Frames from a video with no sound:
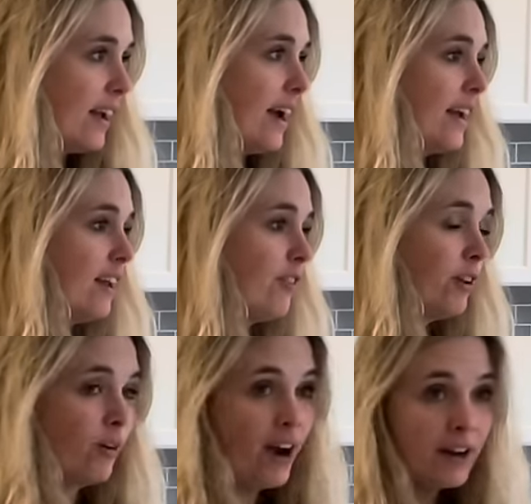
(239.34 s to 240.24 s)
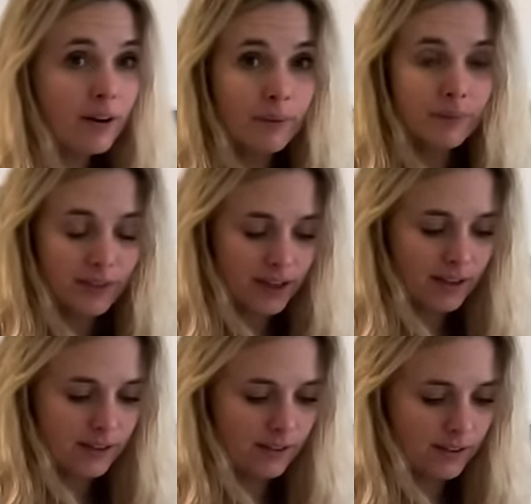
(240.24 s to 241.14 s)
And if you want them,
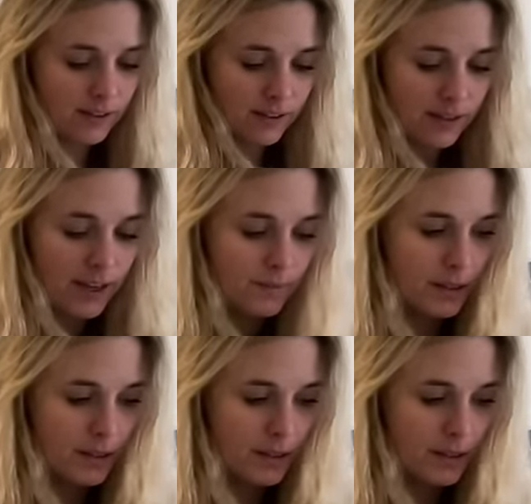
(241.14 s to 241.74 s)
they gave me